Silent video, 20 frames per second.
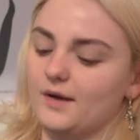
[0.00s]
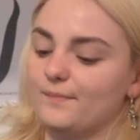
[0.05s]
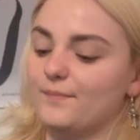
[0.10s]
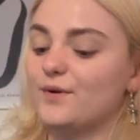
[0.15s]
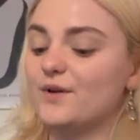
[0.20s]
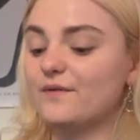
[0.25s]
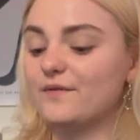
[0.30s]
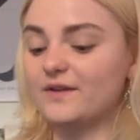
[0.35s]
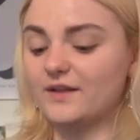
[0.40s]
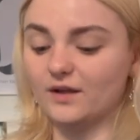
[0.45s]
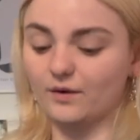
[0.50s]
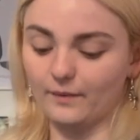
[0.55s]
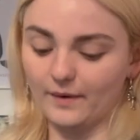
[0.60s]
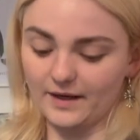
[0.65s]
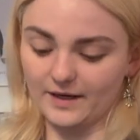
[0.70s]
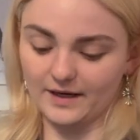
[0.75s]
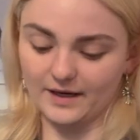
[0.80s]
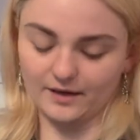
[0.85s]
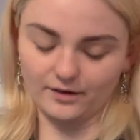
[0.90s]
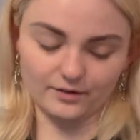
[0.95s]
Put everything
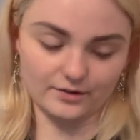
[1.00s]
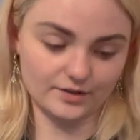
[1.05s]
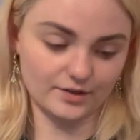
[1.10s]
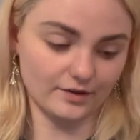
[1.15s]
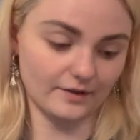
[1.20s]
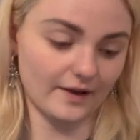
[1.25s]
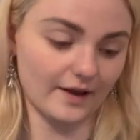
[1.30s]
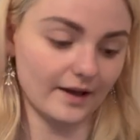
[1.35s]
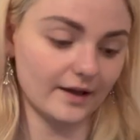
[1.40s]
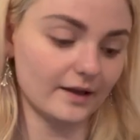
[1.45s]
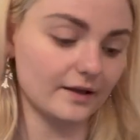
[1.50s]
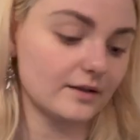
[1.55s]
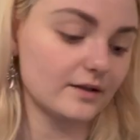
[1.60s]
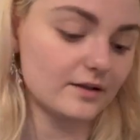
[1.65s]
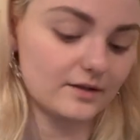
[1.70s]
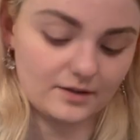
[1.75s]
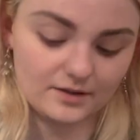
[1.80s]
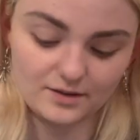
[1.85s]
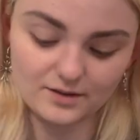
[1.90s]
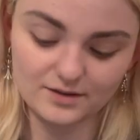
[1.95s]
away now so that
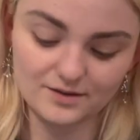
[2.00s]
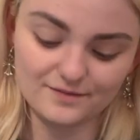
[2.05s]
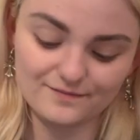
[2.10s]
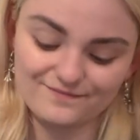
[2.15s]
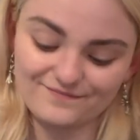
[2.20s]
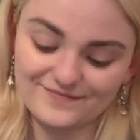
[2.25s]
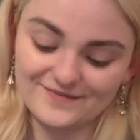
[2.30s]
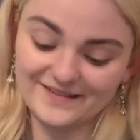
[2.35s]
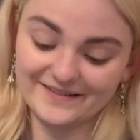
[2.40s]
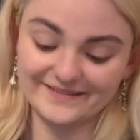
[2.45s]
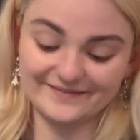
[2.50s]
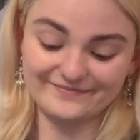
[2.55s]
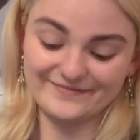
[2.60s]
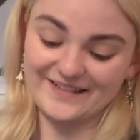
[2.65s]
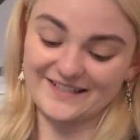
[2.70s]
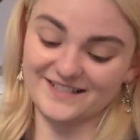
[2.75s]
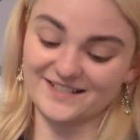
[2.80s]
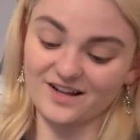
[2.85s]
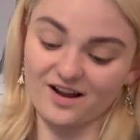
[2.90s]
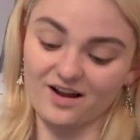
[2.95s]

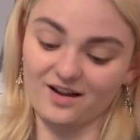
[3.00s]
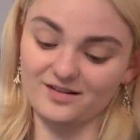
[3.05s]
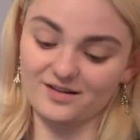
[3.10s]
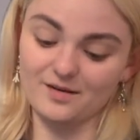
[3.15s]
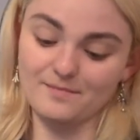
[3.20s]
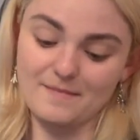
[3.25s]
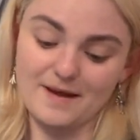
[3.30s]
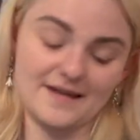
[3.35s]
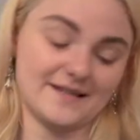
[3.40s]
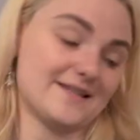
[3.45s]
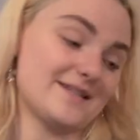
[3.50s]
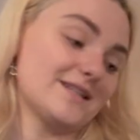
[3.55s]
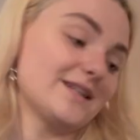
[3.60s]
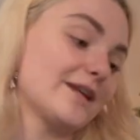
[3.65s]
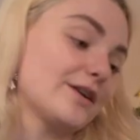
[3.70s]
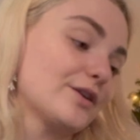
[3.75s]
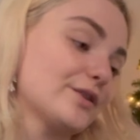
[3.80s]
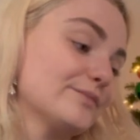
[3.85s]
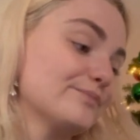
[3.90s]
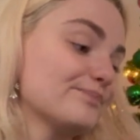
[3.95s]
it's not a mess
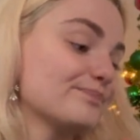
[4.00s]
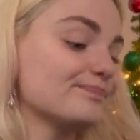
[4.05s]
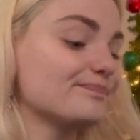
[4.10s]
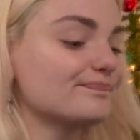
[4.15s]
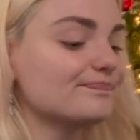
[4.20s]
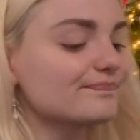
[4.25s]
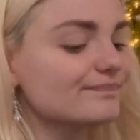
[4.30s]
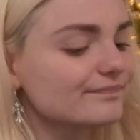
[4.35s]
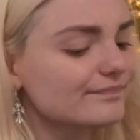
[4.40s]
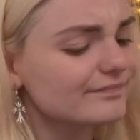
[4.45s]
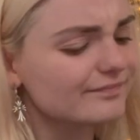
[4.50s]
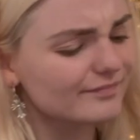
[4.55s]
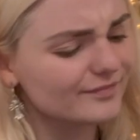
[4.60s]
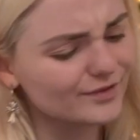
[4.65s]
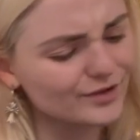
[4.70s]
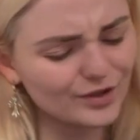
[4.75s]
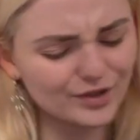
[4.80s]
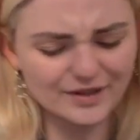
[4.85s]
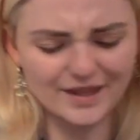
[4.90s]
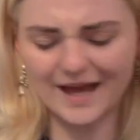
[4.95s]
later.
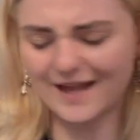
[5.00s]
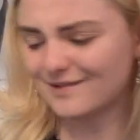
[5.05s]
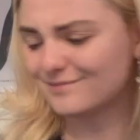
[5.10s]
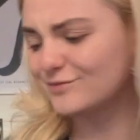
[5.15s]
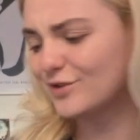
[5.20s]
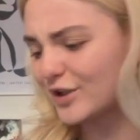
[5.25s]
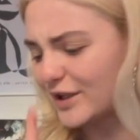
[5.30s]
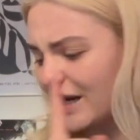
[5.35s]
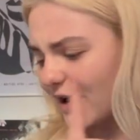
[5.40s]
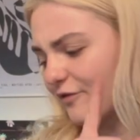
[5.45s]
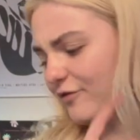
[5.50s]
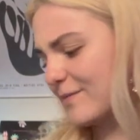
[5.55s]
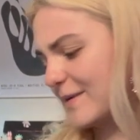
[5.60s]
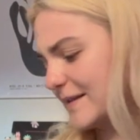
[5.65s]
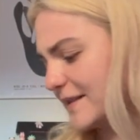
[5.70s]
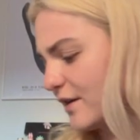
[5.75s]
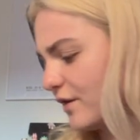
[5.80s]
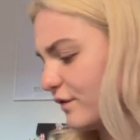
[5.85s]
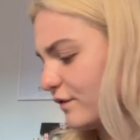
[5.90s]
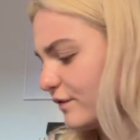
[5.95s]
Look at that, I'm looking out for
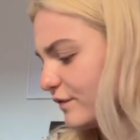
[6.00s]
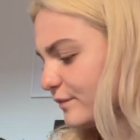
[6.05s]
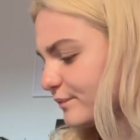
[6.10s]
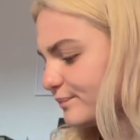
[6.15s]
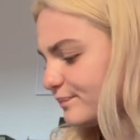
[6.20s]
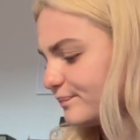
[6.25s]
myself.